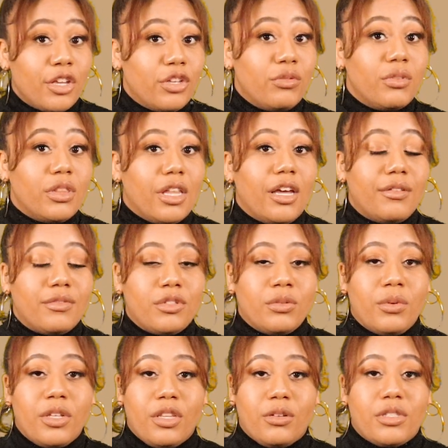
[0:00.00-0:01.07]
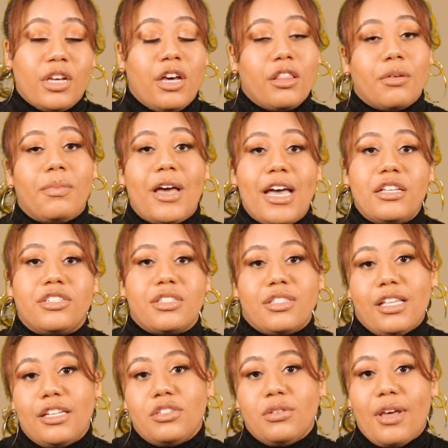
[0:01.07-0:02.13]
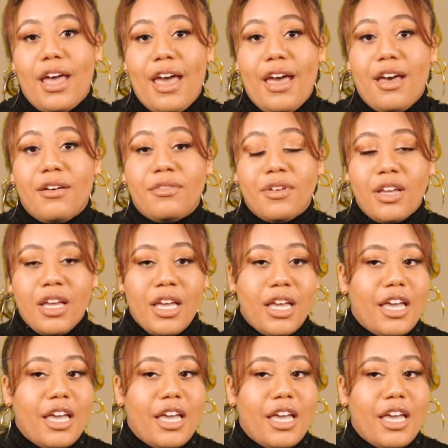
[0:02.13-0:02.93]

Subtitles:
you love doing, those other passions that you have,